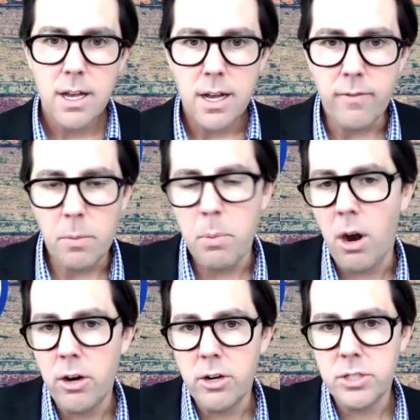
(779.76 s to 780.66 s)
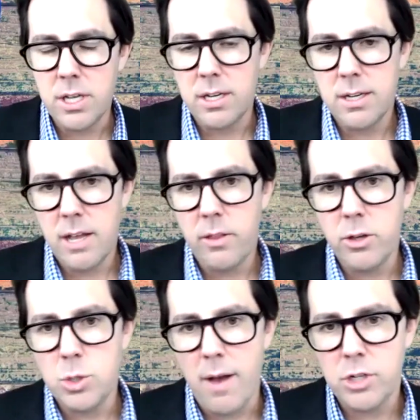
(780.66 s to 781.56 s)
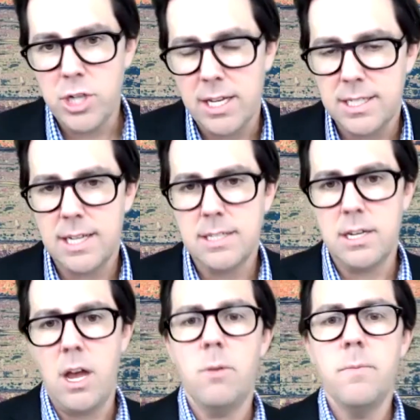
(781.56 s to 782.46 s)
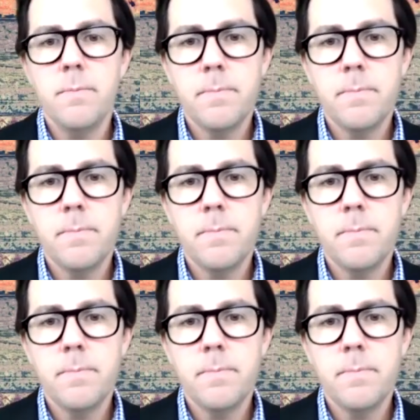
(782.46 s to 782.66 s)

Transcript: of the partners and those you have a chance to get to know?